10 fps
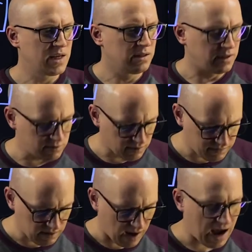Let's
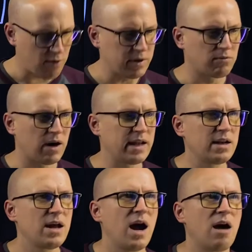review how we write
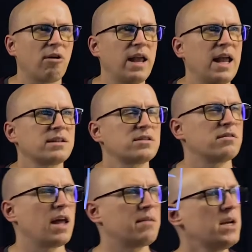our answer
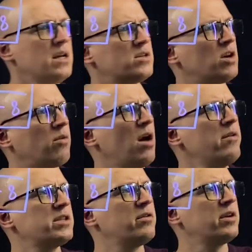then. So we're
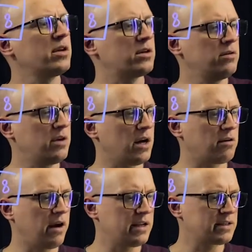always going to include our
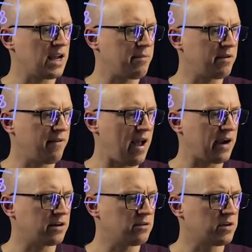greatest common
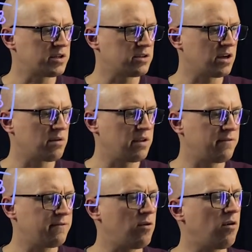factor, which is going to be
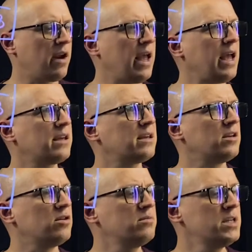4a
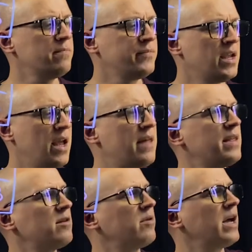cubed. And
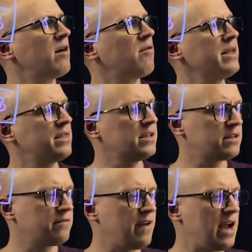then we got to write this in
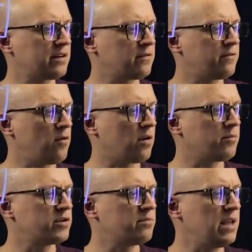factored form,
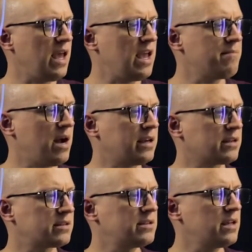which would be a minus
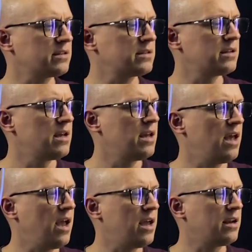6
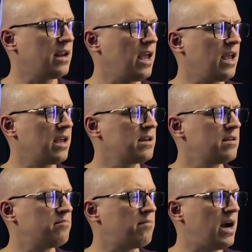and an a
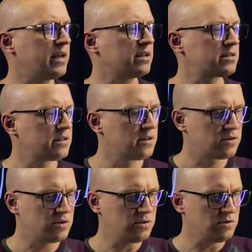minus
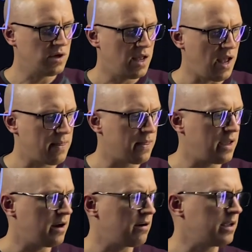2. And
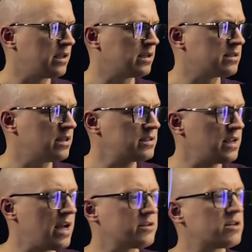there is this
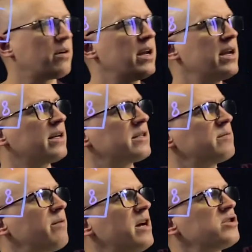algebraic
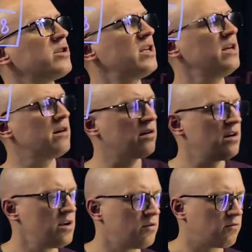expression here
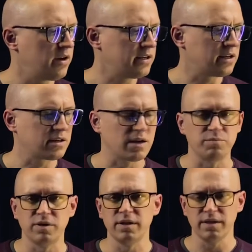written in
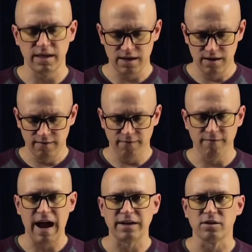completely
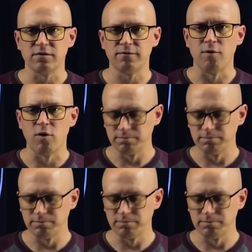factored form.